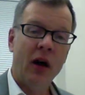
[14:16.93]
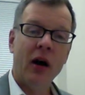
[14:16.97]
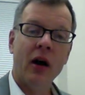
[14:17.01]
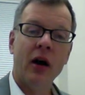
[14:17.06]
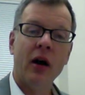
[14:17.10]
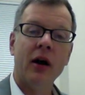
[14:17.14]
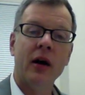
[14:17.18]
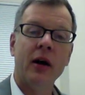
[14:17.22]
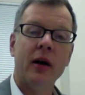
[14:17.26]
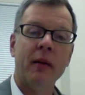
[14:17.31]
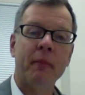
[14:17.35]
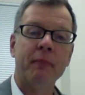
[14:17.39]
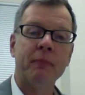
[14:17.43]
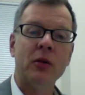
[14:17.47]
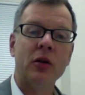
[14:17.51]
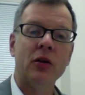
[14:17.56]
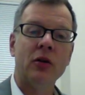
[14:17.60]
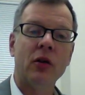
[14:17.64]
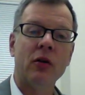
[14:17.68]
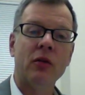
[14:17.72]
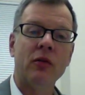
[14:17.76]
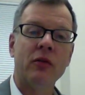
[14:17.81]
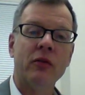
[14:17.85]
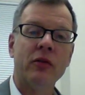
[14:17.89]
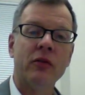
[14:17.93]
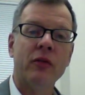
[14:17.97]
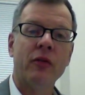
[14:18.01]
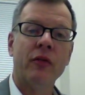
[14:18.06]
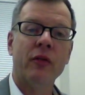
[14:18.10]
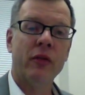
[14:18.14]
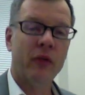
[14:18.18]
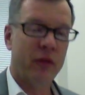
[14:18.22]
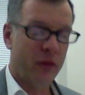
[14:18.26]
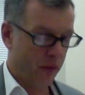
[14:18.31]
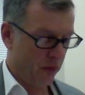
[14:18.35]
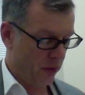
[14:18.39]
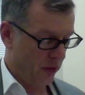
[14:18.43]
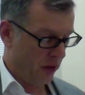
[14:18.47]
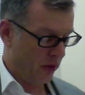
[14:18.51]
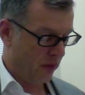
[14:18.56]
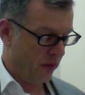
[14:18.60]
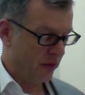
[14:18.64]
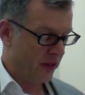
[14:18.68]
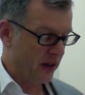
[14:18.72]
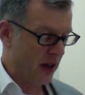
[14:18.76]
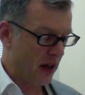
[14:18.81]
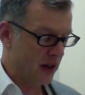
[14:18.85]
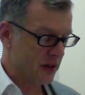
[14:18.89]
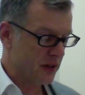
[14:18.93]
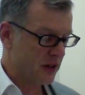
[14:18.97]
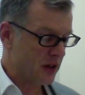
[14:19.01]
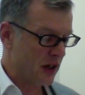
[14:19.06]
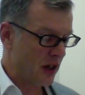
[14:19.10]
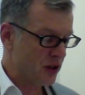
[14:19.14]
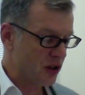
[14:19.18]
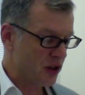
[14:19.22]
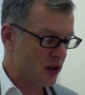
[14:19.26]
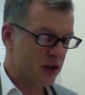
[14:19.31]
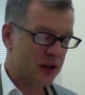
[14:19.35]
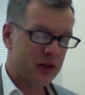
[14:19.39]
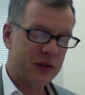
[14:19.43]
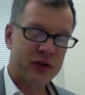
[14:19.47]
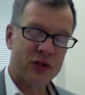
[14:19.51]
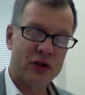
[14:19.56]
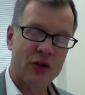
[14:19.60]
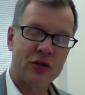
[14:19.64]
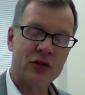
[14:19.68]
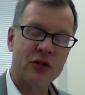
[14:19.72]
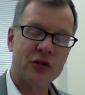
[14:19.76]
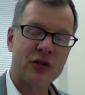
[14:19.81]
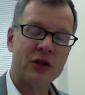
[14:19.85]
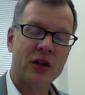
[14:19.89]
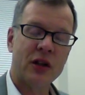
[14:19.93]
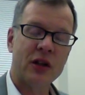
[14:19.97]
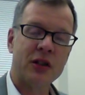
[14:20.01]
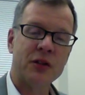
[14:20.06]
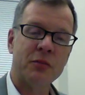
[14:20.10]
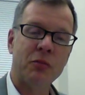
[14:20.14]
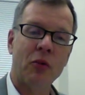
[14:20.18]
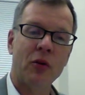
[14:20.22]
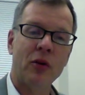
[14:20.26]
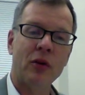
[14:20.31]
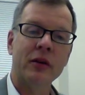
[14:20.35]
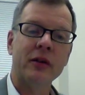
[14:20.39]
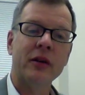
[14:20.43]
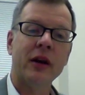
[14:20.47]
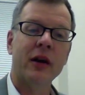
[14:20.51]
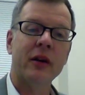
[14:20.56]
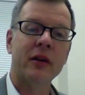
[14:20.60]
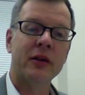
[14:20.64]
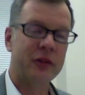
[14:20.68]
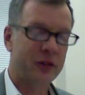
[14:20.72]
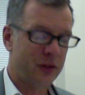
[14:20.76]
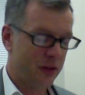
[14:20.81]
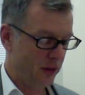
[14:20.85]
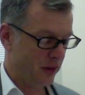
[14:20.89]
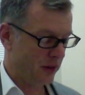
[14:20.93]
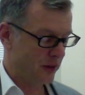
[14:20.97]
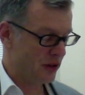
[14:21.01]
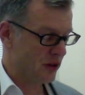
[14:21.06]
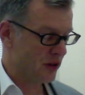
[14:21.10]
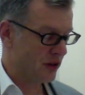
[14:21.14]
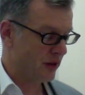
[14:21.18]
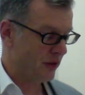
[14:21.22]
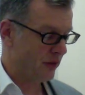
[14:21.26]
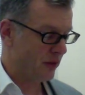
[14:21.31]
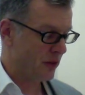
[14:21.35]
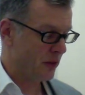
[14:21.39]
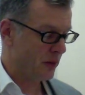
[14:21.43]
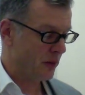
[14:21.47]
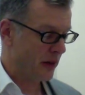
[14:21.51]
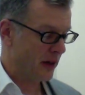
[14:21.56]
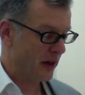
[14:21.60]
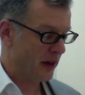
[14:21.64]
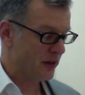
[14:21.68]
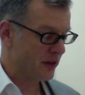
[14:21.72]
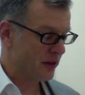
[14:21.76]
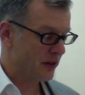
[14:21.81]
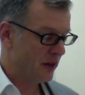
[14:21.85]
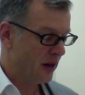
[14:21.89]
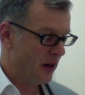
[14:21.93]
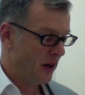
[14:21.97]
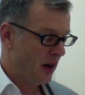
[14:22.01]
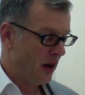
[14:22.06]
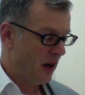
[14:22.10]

10 sessions of social studies boiled down into just a few minutes.